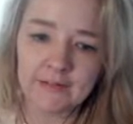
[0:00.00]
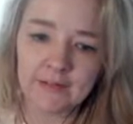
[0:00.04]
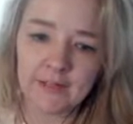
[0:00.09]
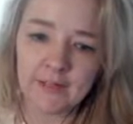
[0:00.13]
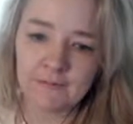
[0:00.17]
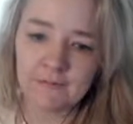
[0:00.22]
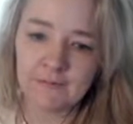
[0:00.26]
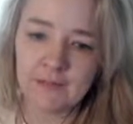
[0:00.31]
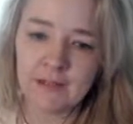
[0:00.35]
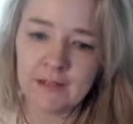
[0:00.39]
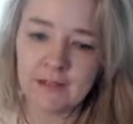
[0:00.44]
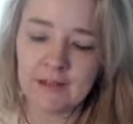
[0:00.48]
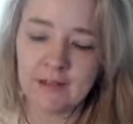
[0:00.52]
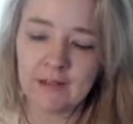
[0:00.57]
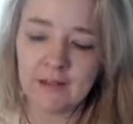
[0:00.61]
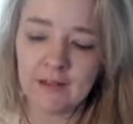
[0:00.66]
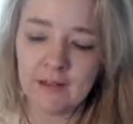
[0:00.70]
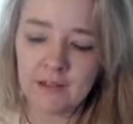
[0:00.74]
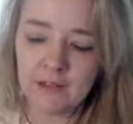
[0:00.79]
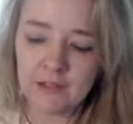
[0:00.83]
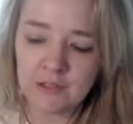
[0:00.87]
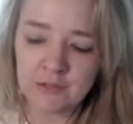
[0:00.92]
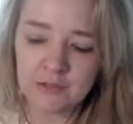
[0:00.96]
if he is,
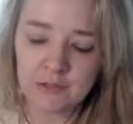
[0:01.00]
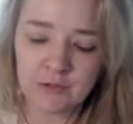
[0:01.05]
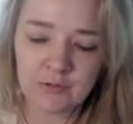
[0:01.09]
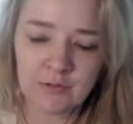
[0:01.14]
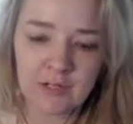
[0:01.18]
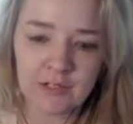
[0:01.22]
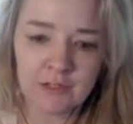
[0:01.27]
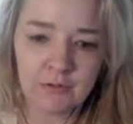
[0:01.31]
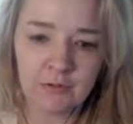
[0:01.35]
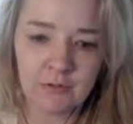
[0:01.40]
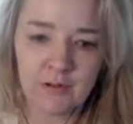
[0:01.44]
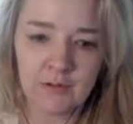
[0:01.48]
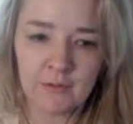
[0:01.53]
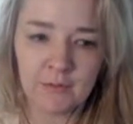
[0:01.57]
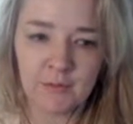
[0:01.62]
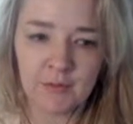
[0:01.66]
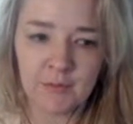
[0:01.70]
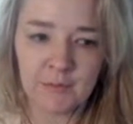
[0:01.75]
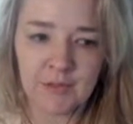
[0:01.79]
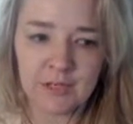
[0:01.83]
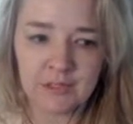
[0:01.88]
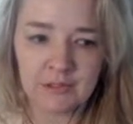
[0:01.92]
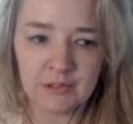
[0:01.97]
then he should trade tokens
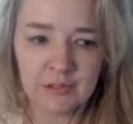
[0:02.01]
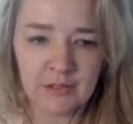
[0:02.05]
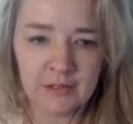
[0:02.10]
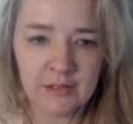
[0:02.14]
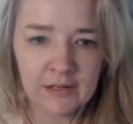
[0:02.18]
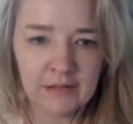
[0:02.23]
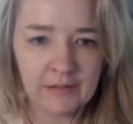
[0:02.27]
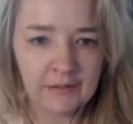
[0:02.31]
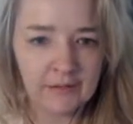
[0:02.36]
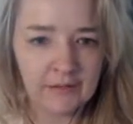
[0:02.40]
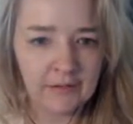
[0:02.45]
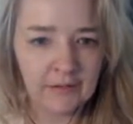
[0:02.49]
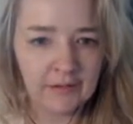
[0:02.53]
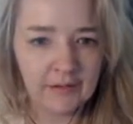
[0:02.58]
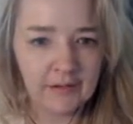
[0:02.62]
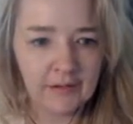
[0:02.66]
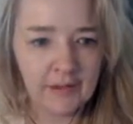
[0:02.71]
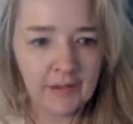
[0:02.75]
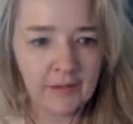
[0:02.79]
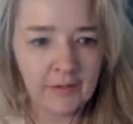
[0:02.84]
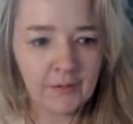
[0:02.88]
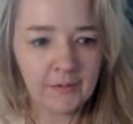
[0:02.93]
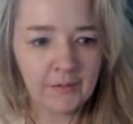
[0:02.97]
with me, shouldn't he?
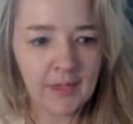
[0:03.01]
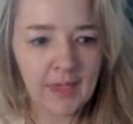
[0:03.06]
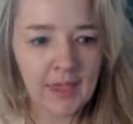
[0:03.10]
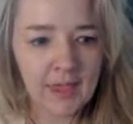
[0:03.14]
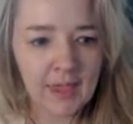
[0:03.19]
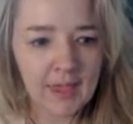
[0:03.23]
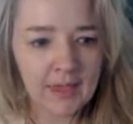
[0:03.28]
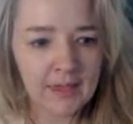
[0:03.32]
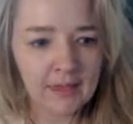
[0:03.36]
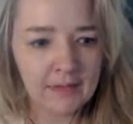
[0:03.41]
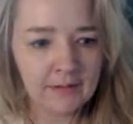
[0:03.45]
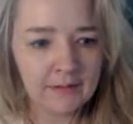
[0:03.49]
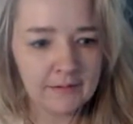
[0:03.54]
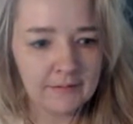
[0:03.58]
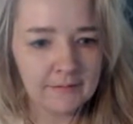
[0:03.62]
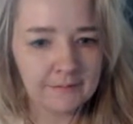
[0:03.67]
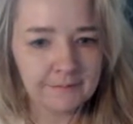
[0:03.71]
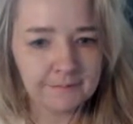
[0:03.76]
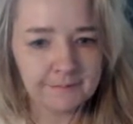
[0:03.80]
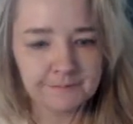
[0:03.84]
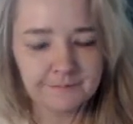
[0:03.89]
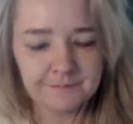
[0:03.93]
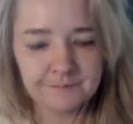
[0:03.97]
Okay.